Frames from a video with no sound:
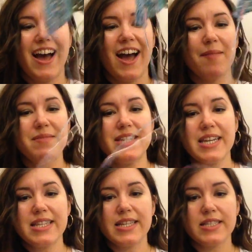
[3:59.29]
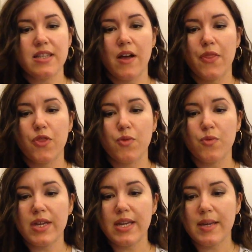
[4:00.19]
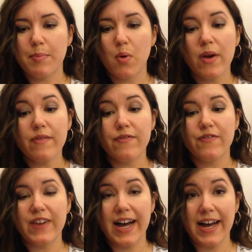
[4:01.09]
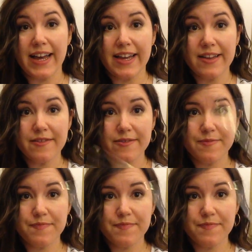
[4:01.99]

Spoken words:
I'm knitting this on 3.5